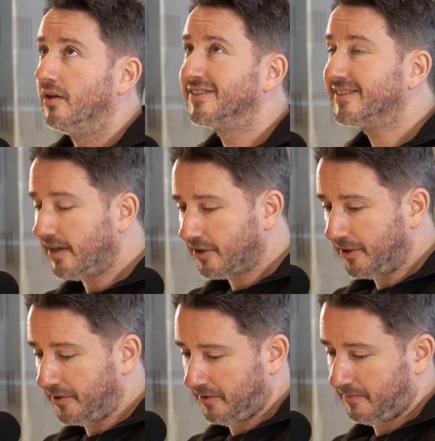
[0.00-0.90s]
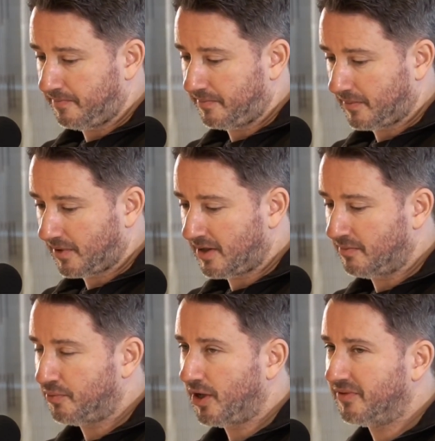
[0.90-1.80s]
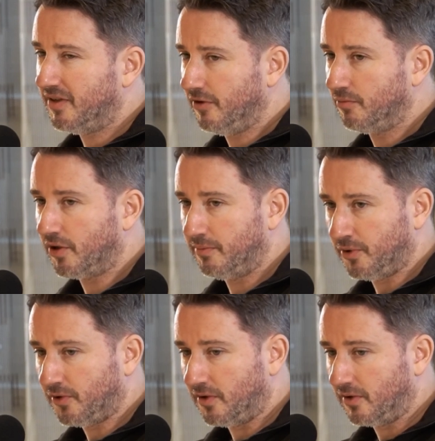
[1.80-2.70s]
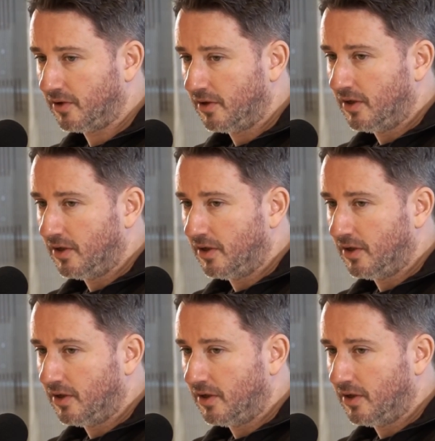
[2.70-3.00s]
Second, and perhaps even more important,